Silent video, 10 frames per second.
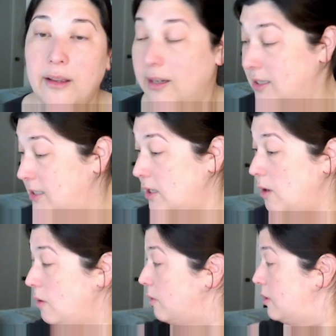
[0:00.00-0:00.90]

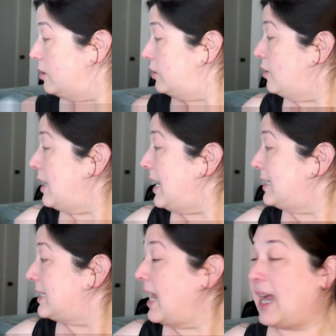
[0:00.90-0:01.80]
So so
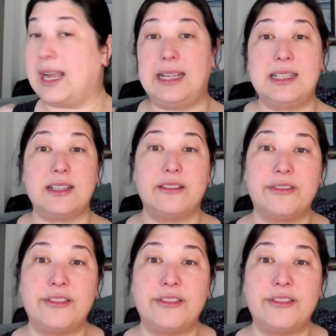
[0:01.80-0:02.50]
that's kind of